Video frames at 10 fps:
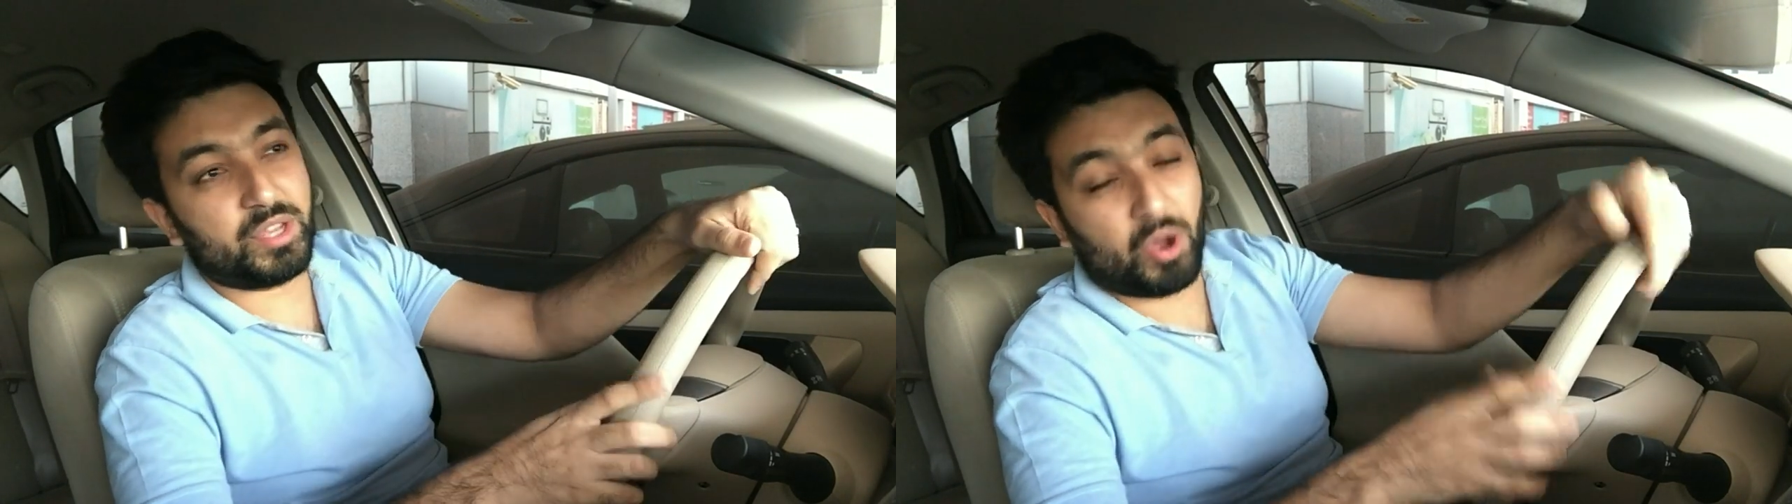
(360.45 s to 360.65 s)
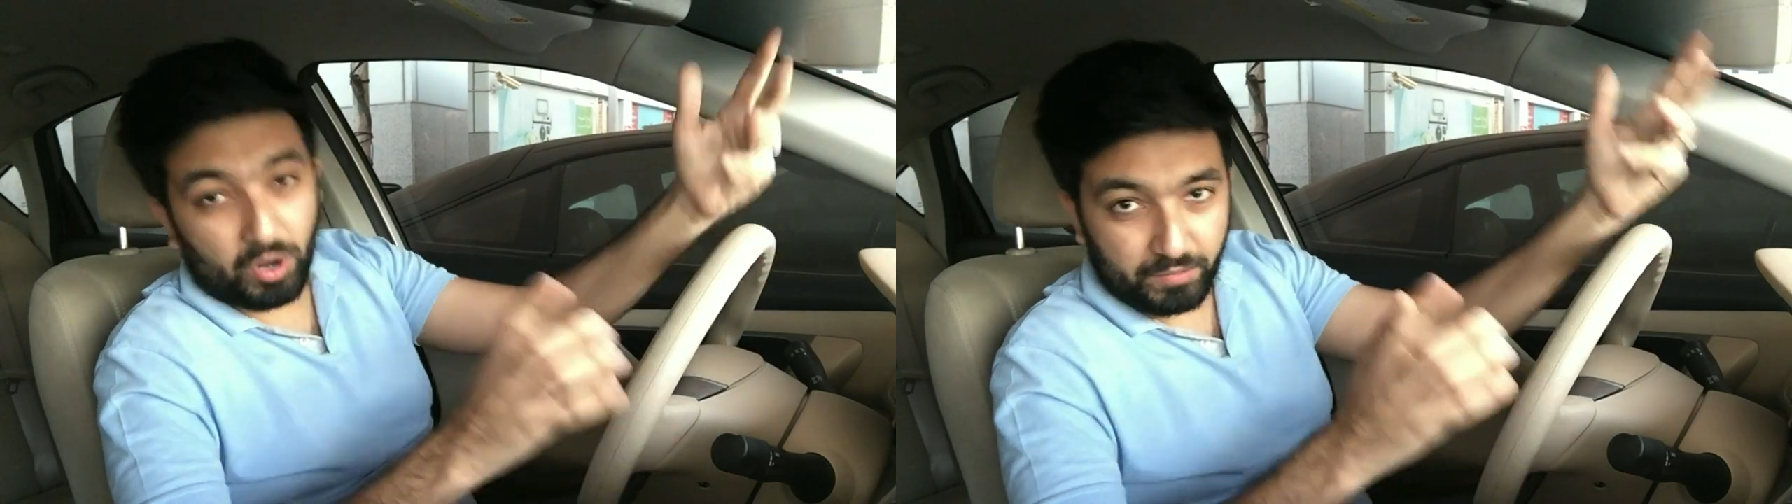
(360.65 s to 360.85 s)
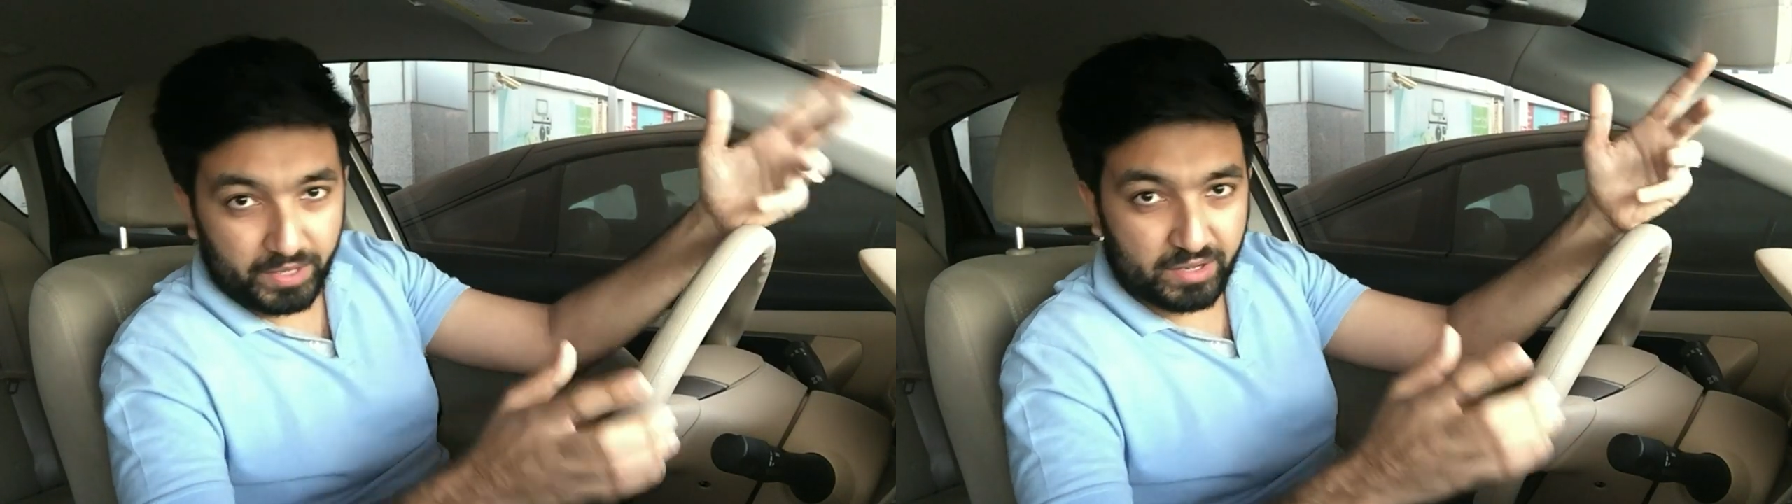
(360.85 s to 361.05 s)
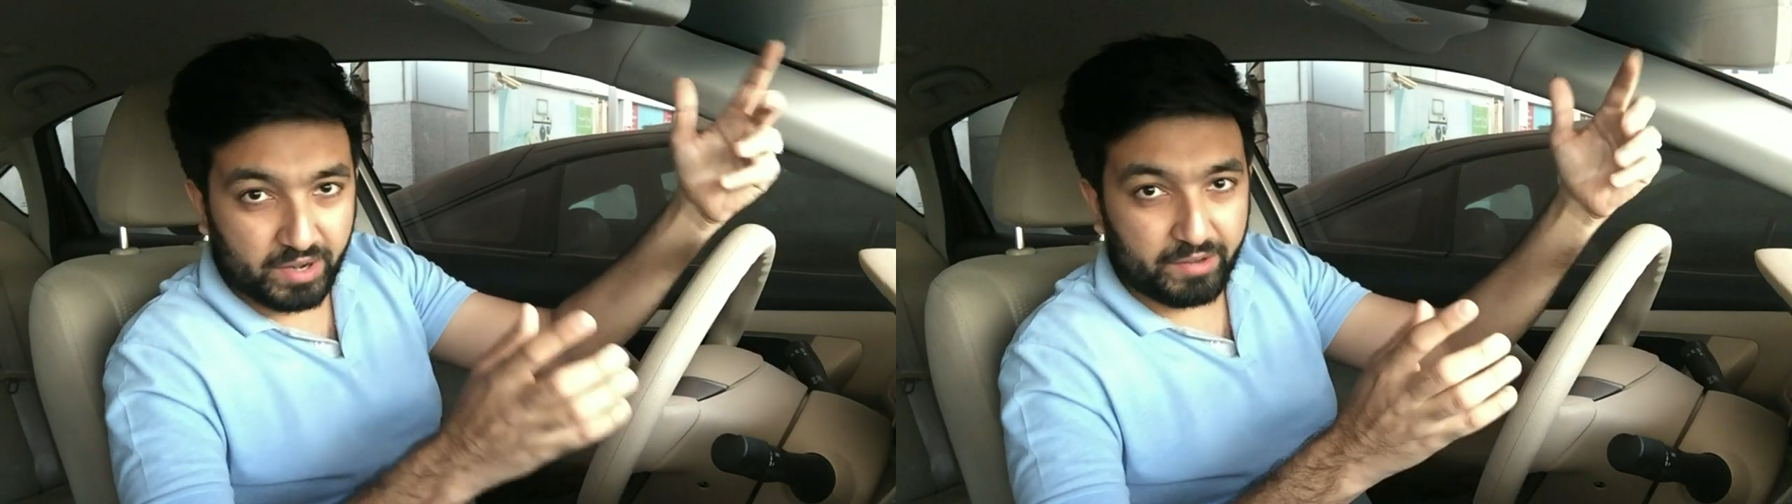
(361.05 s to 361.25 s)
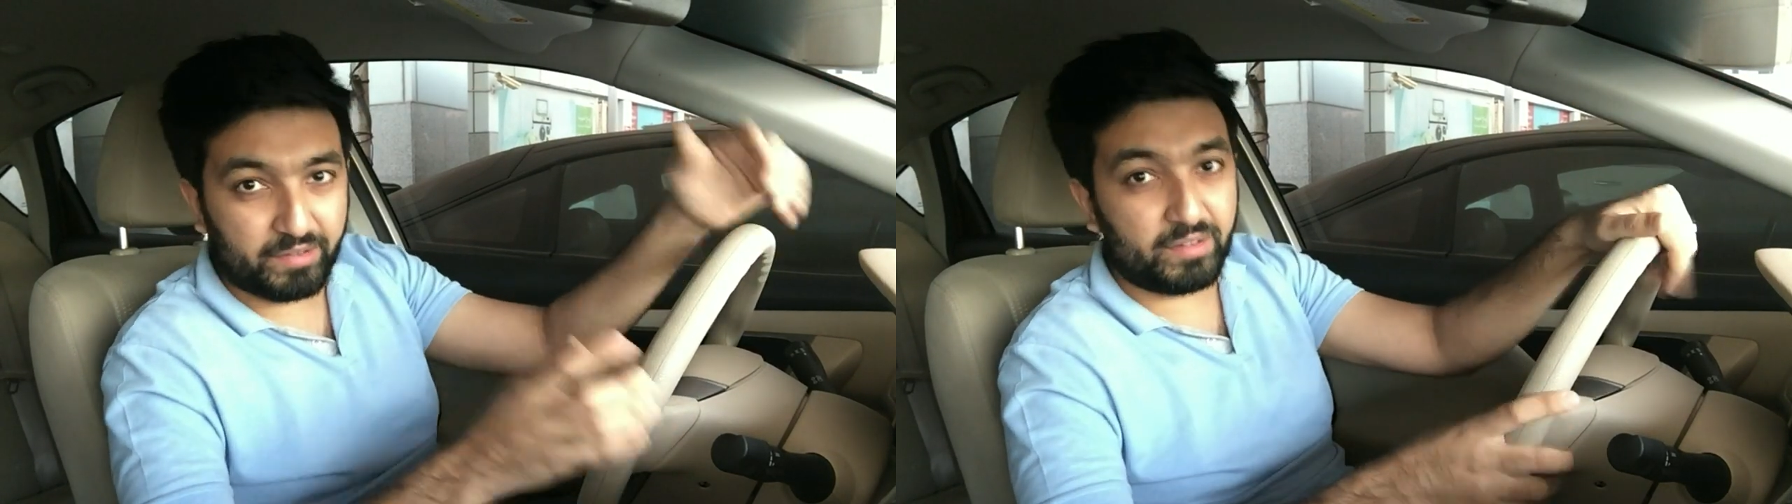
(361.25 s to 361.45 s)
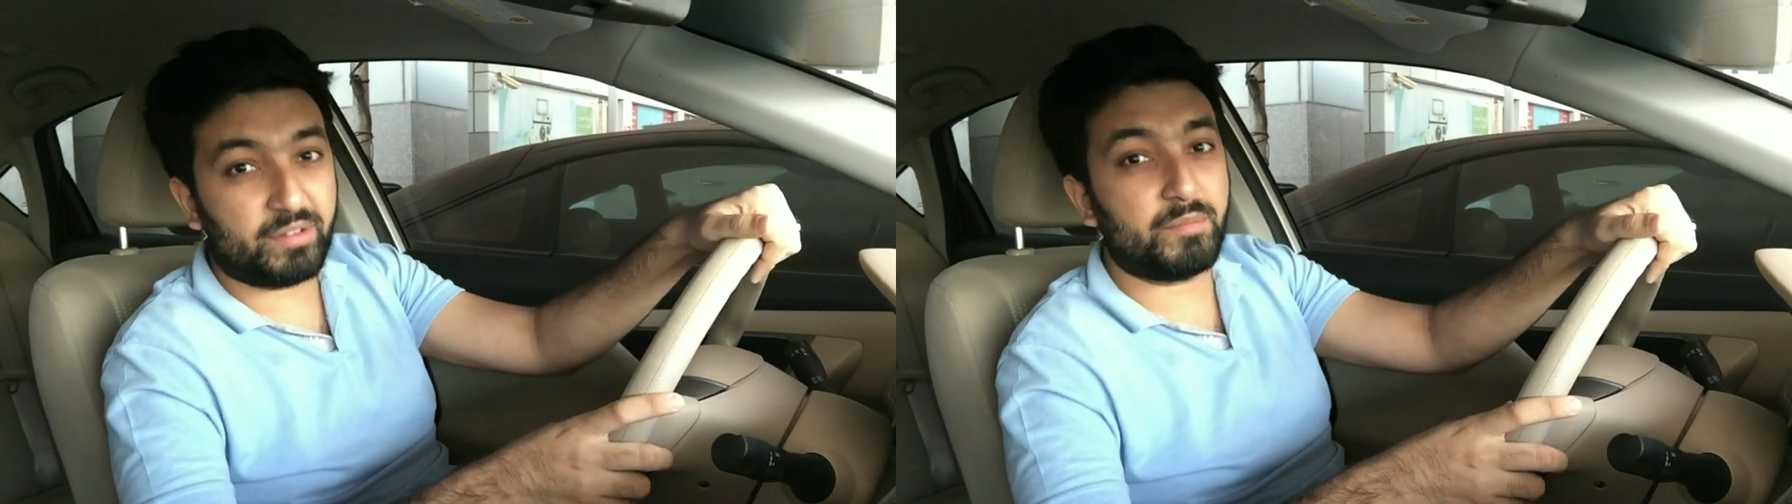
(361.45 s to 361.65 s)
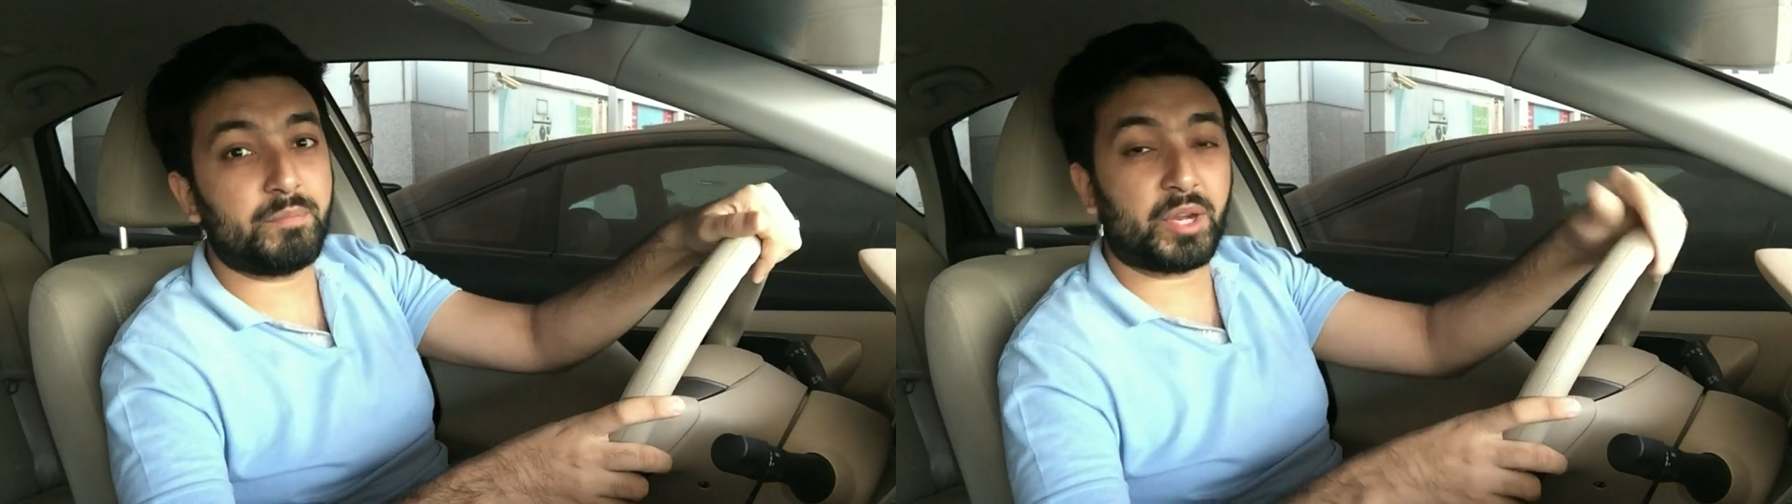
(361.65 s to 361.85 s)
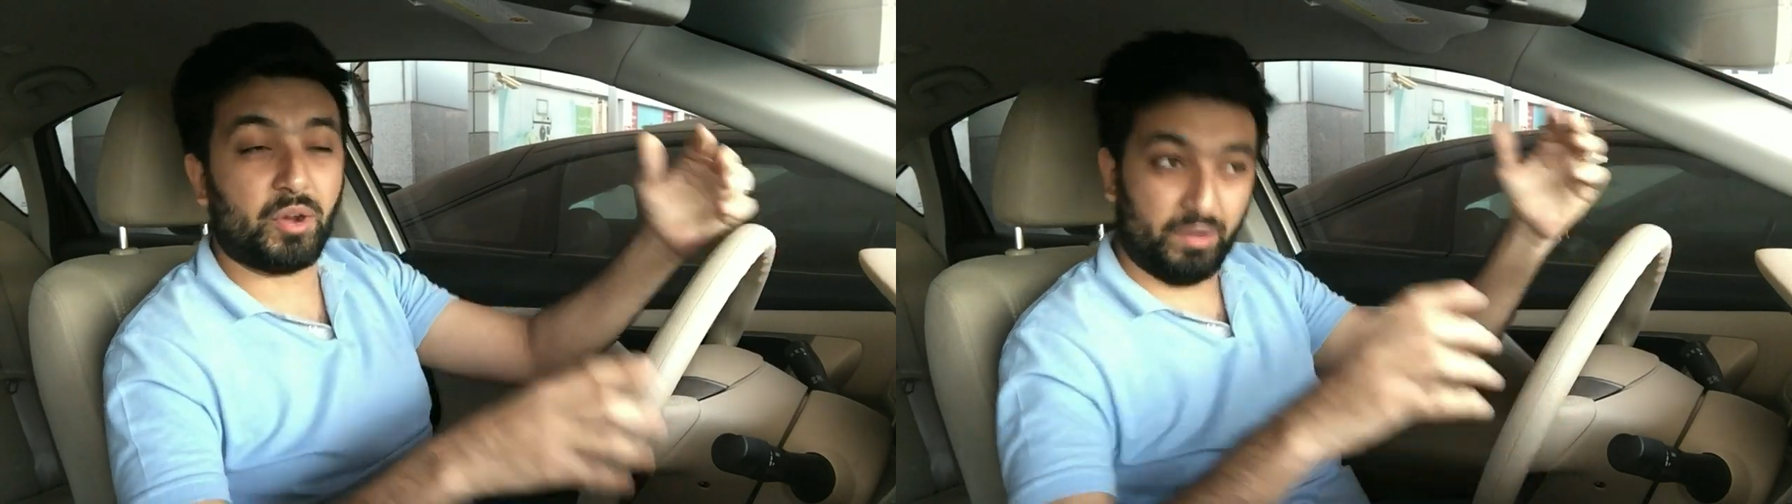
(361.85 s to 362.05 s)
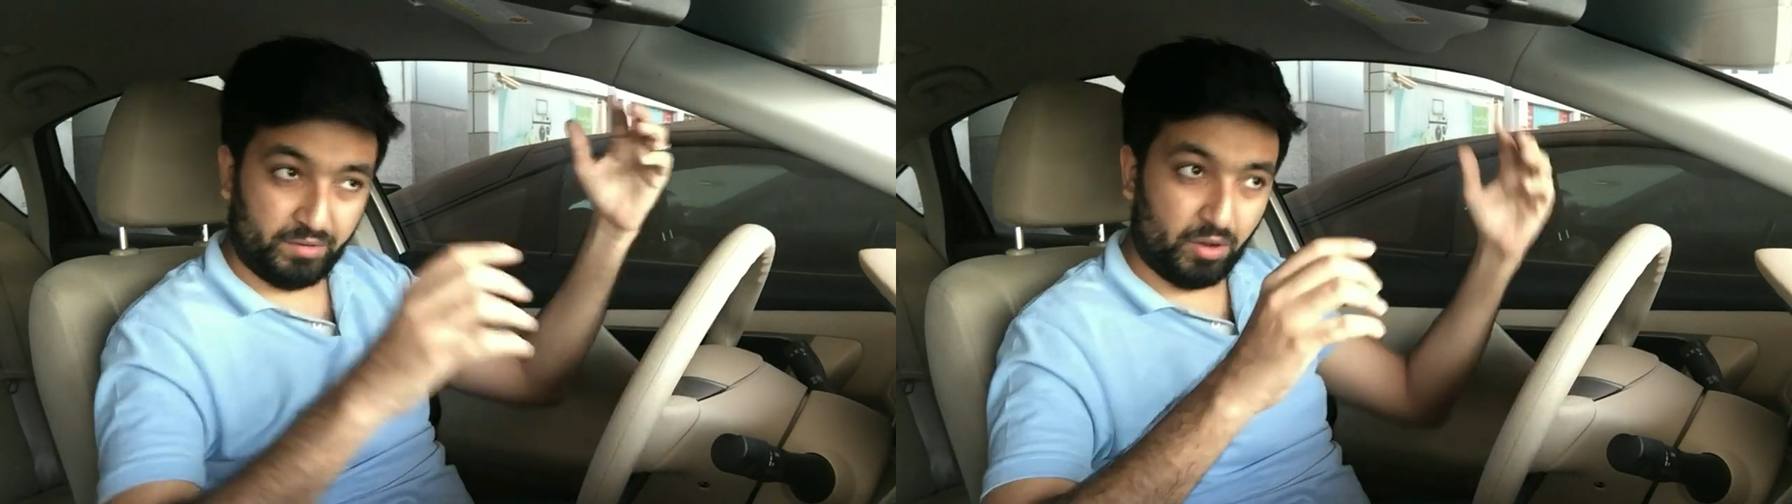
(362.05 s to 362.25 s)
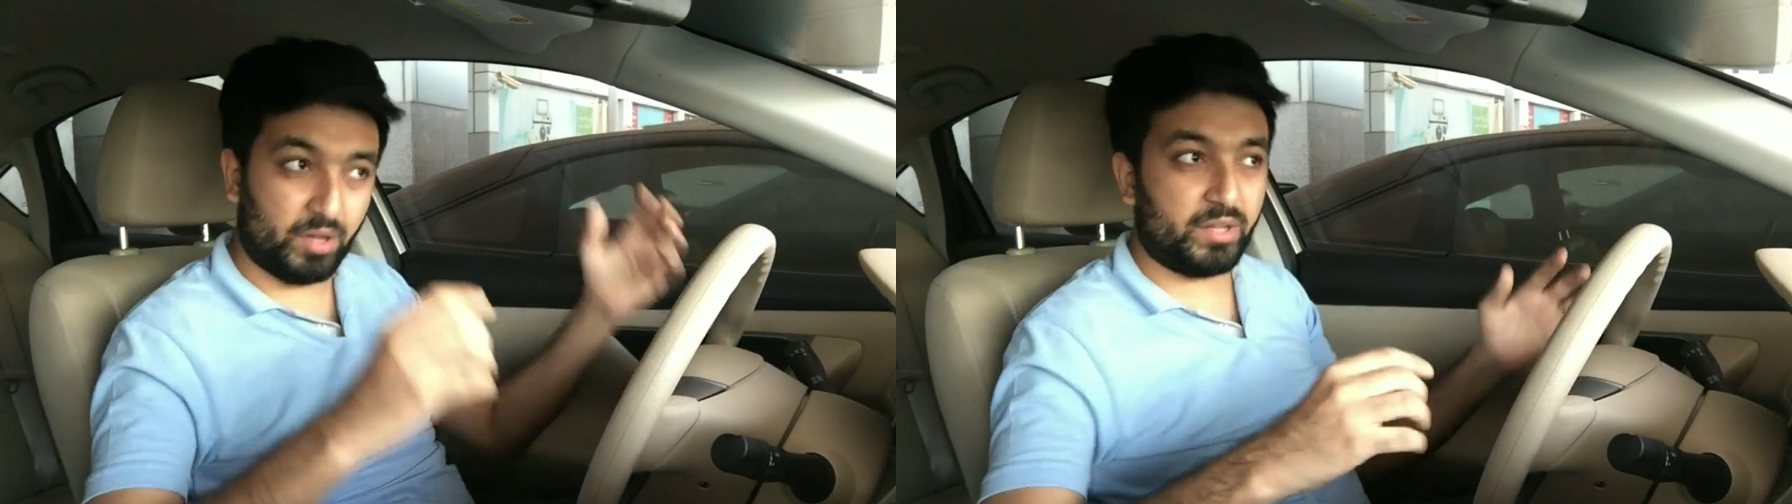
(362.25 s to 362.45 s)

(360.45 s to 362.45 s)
The all-wheel drive system, because all